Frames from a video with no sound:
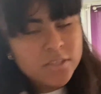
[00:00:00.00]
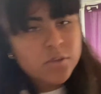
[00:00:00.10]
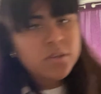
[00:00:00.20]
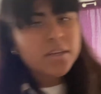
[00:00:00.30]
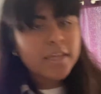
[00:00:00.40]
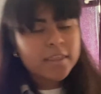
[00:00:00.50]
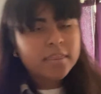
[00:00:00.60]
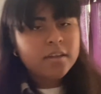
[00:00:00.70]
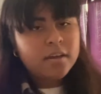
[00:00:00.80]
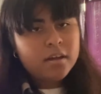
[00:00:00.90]
You could
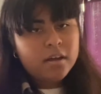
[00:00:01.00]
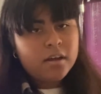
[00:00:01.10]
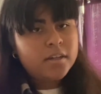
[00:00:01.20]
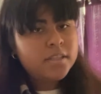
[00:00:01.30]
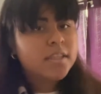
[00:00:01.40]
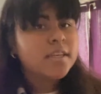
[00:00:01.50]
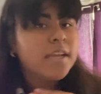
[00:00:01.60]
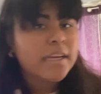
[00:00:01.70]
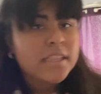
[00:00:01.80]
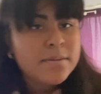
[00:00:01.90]
get the
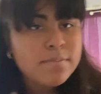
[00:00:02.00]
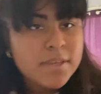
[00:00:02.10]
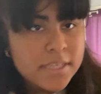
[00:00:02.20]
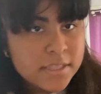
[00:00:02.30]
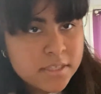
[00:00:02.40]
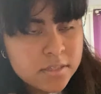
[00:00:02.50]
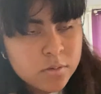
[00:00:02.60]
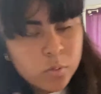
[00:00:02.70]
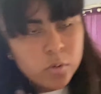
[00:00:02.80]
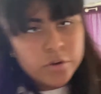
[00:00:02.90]
necklace
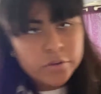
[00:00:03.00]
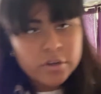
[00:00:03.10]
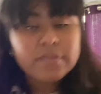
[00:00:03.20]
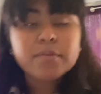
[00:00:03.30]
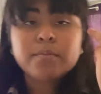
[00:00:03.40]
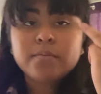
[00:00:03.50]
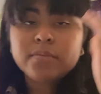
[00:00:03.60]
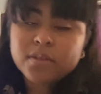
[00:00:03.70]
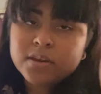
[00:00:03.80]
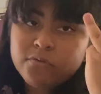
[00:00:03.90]
beads, or you could even
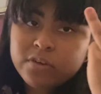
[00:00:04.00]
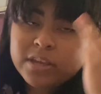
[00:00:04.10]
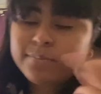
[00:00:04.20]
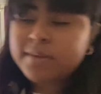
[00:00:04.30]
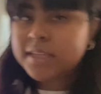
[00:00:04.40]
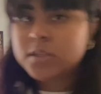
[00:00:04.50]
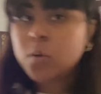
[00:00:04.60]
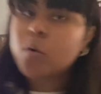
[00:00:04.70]
the ring beads,